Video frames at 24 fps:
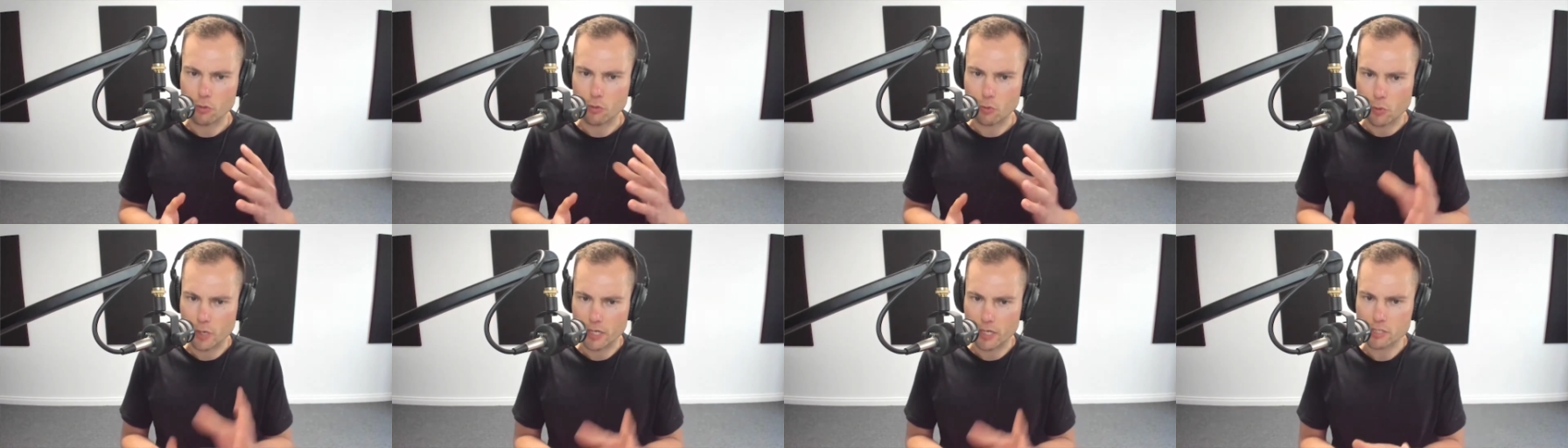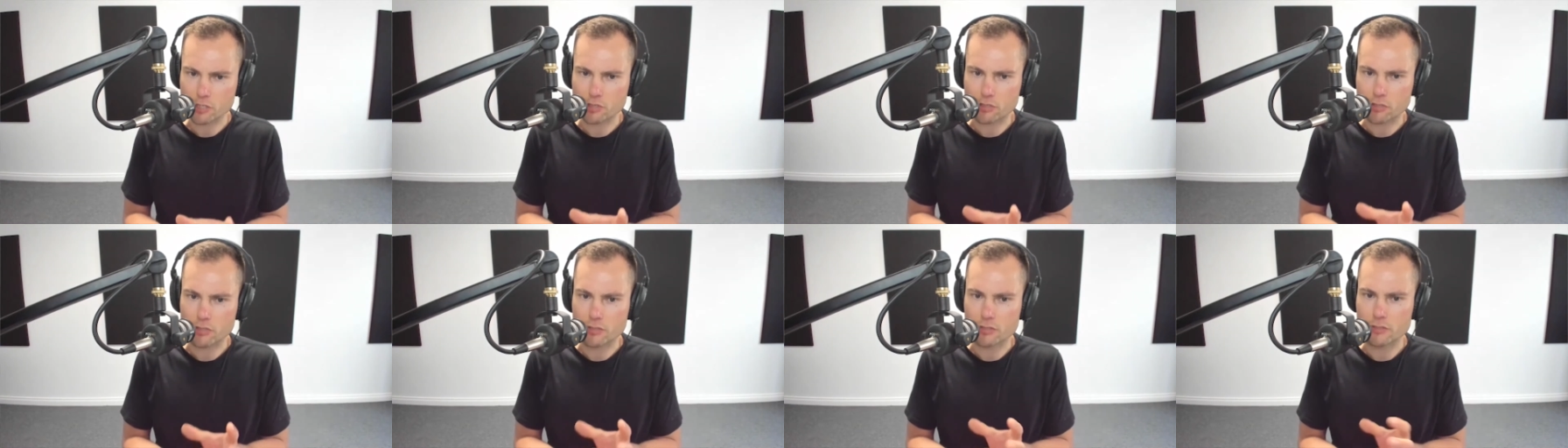
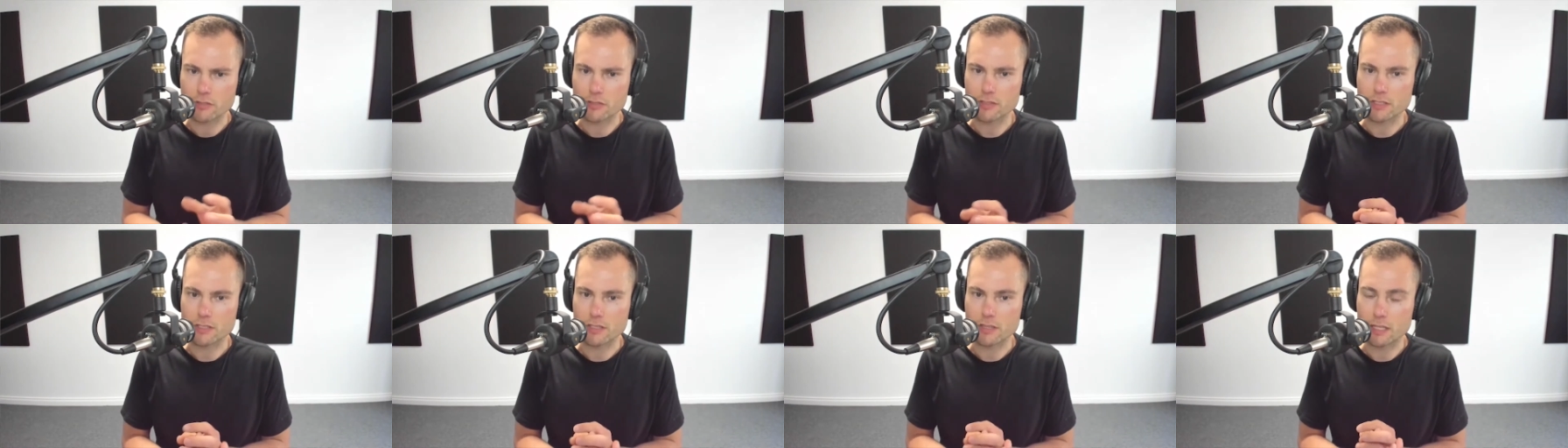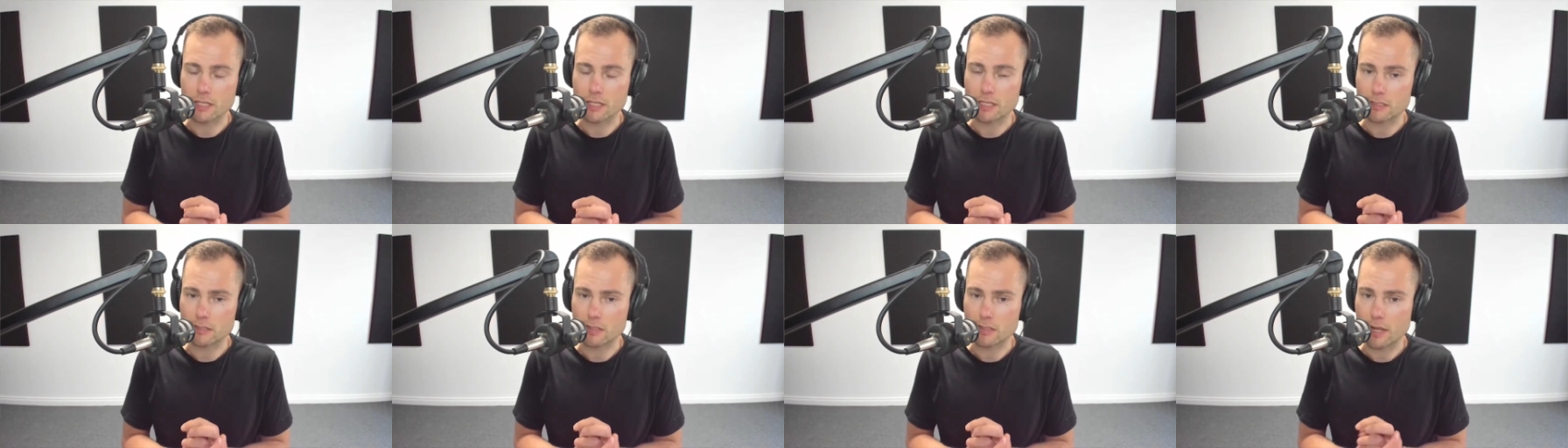questions and
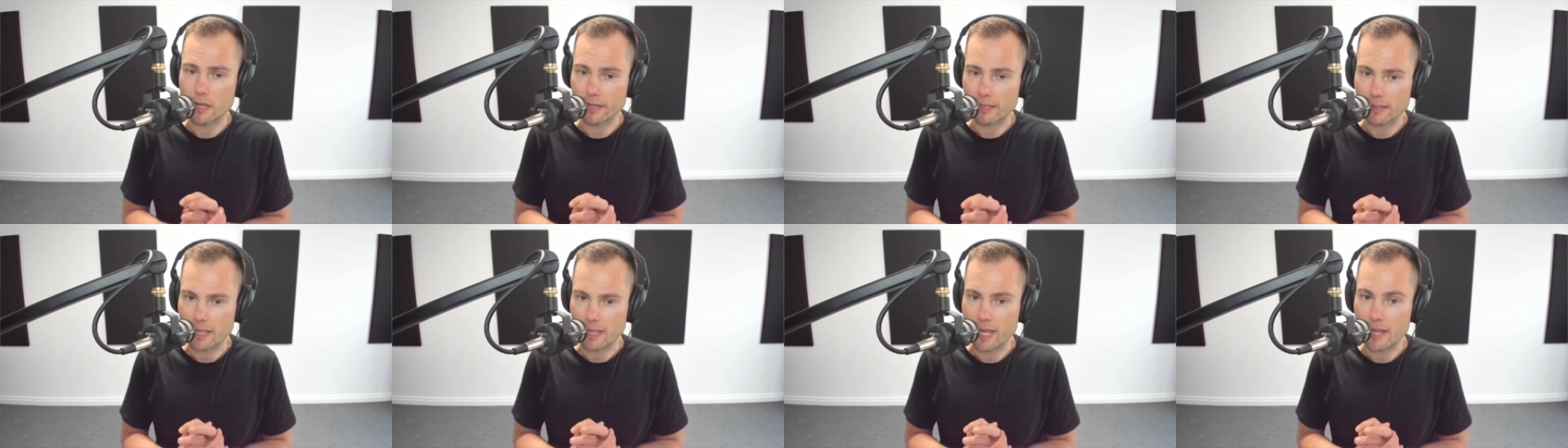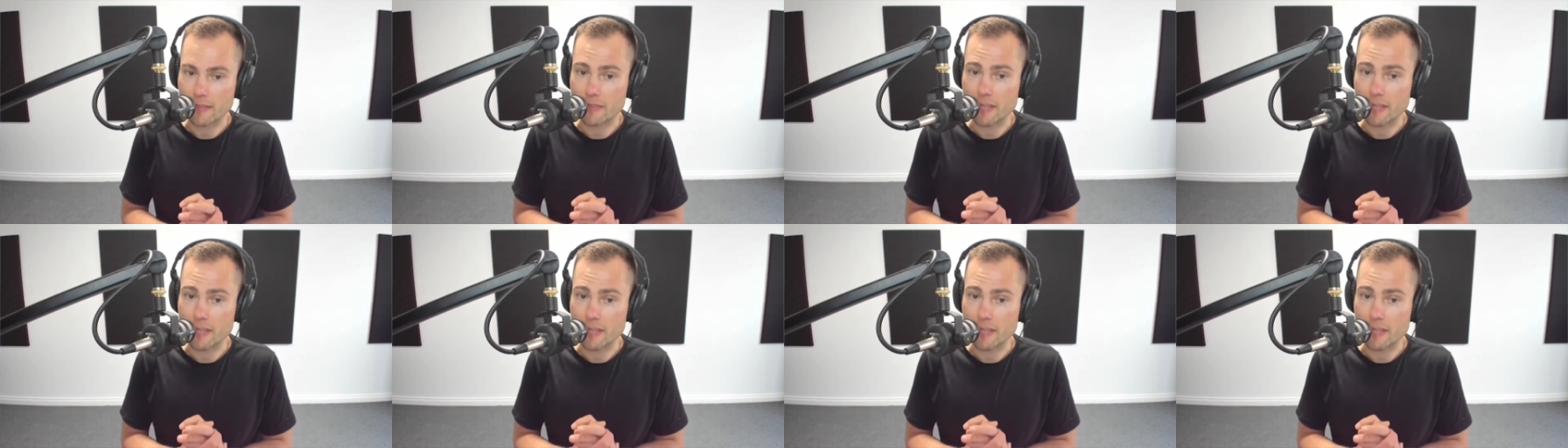things like that,